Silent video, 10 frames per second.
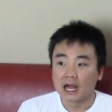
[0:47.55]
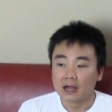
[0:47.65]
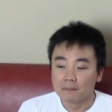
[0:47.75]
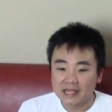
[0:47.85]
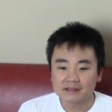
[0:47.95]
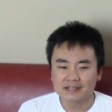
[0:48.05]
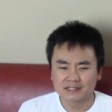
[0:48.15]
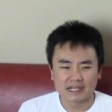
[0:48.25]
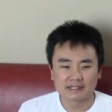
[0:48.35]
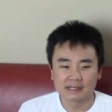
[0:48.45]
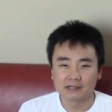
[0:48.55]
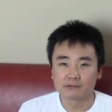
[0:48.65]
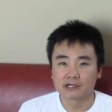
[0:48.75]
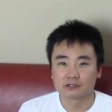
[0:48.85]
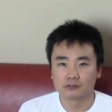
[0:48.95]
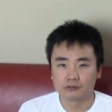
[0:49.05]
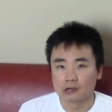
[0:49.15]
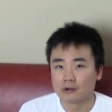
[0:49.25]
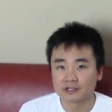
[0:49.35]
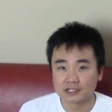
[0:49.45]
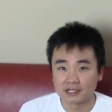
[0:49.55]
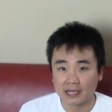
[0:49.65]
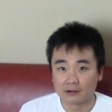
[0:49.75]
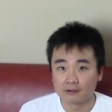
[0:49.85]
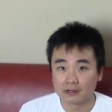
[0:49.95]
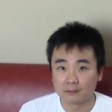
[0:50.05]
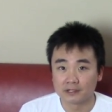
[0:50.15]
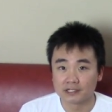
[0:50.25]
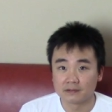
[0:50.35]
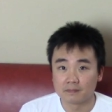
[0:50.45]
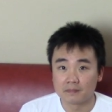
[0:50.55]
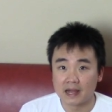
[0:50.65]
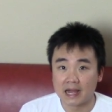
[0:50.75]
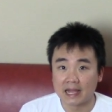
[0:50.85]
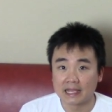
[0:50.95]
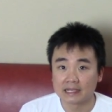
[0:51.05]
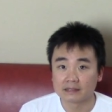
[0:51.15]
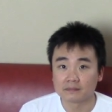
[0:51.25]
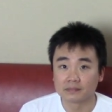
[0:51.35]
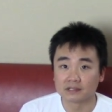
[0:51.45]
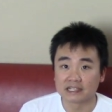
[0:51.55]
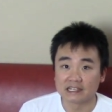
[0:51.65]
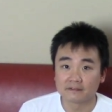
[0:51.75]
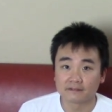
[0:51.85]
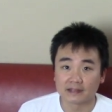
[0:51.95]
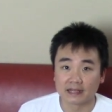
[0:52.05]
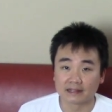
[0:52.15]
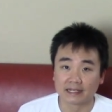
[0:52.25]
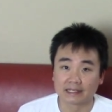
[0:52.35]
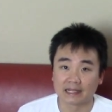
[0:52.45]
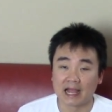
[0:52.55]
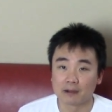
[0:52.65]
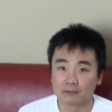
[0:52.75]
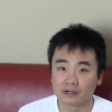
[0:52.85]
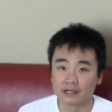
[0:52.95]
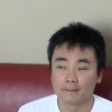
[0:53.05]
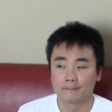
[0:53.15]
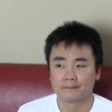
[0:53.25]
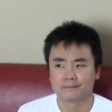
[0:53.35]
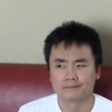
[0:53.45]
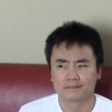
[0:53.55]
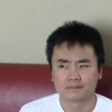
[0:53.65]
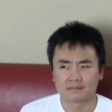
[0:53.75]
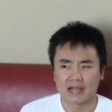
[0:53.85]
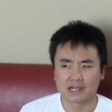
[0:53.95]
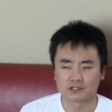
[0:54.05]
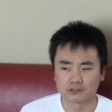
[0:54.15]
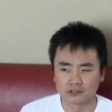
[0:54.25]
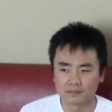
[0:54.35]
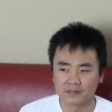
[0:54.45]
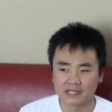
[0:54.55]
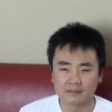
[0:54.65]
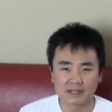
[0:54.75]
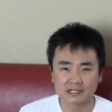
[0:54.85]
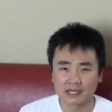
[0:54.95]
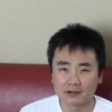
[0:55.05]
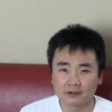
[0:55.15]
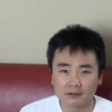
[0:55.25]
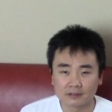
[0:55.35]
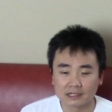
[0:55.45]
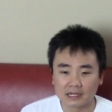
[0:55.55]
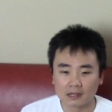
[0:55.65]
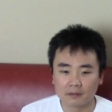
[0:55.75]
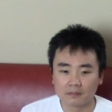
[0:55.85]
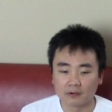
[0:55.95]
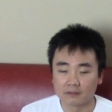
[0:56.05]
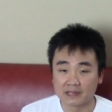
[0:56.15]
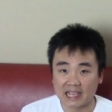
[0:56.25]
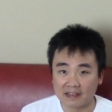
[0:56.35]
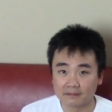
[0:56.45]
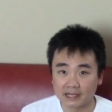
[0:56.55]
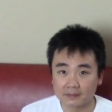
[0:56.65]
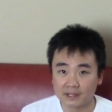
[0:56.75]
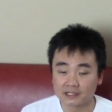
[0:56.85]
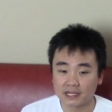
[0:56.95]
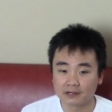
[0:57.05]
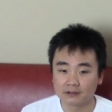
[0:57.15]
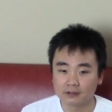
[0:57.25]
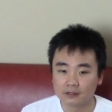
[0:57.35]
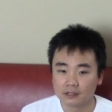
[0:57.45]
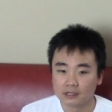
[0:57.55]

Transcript: Uh, mainly because I didn't want to grow as a channel. It wasn't my belief that like I would, I should be a big channel um, or behave like a big channel.